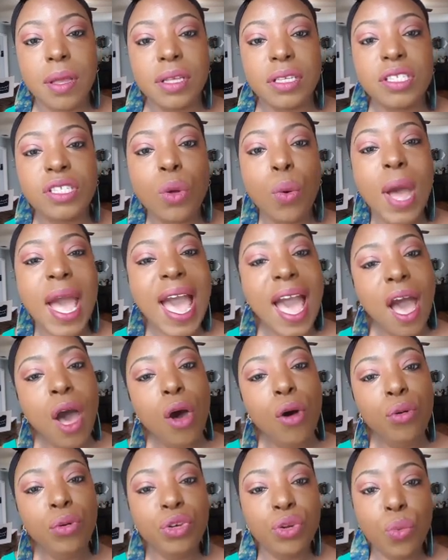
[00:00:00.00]
So
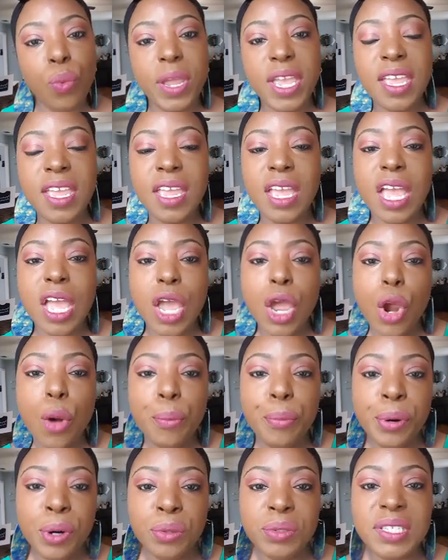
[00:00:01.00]
how do we
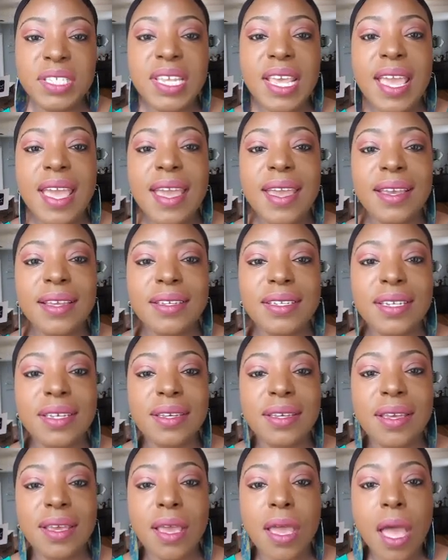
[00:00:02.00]
protect
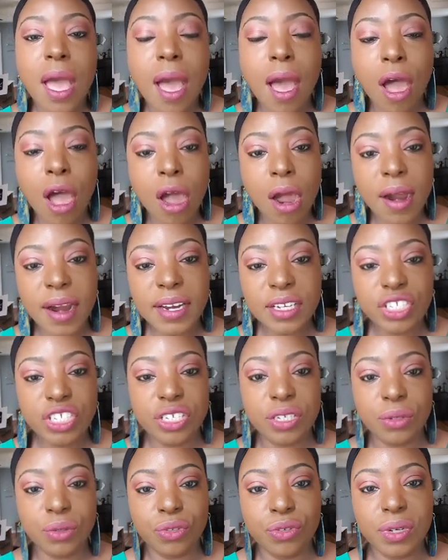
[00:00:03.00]
our
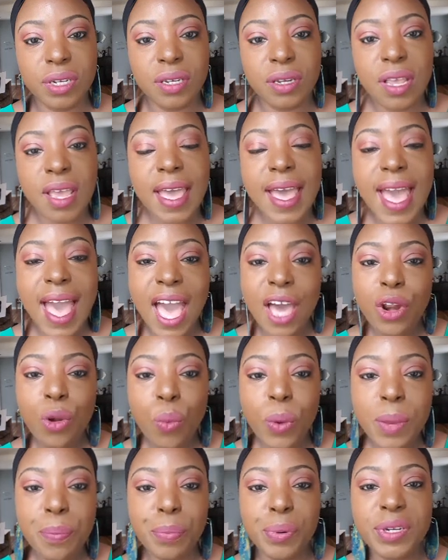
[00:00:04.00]
children? How do
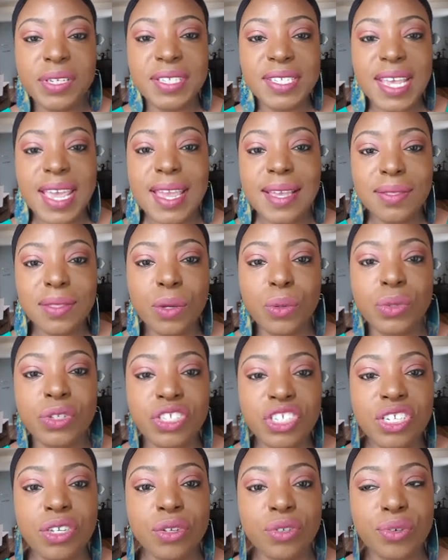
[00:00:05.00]
we protect those
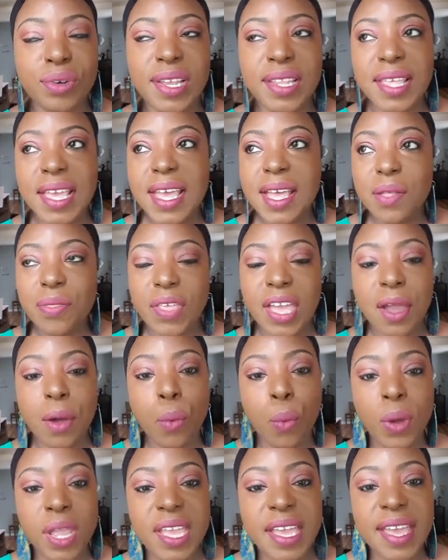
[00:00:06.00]
children that
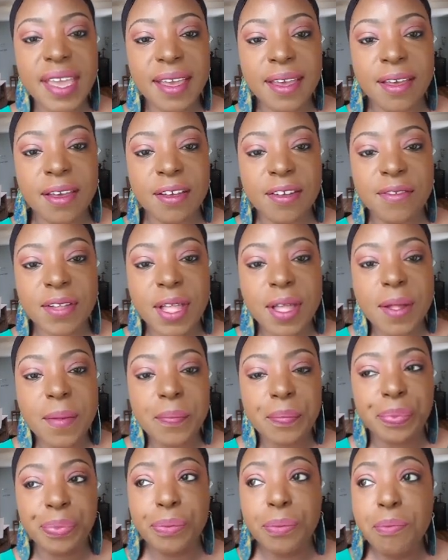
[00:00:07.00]
we have
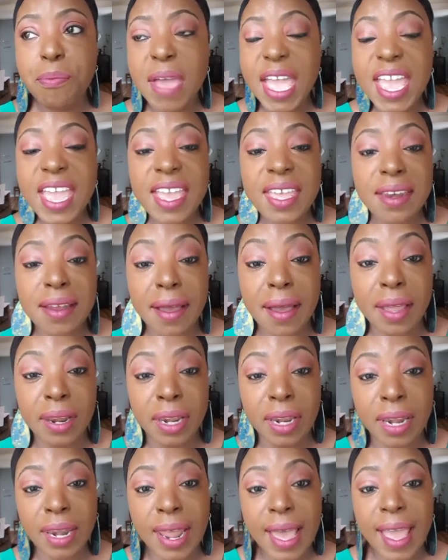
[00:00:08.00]
made a
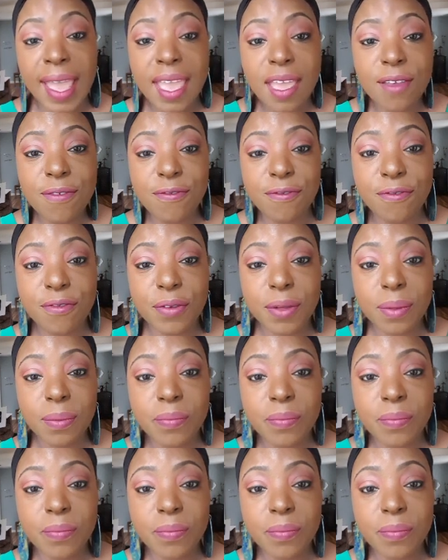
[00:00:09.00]
life